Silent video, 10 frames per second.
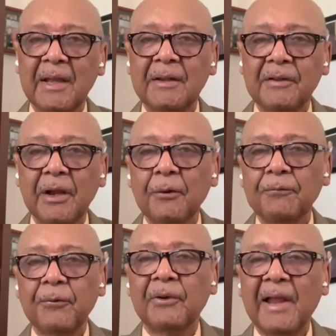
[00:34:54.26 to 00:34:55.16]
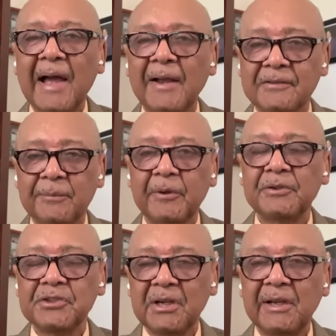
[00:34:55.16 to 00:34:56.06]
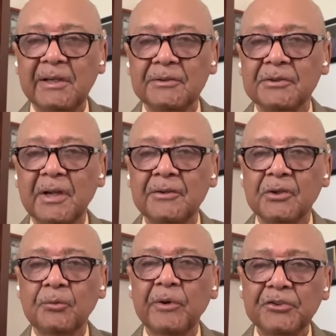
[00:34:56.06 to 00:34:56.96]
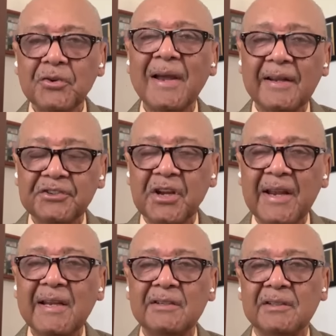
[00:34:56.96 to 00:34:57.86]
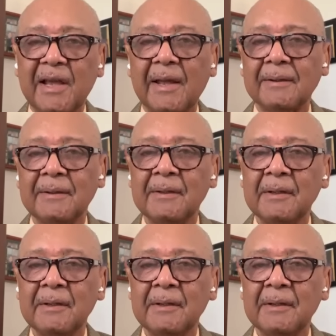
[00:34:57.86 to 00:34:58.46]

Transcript: and therefore lives have been changed. And so we're trying to change that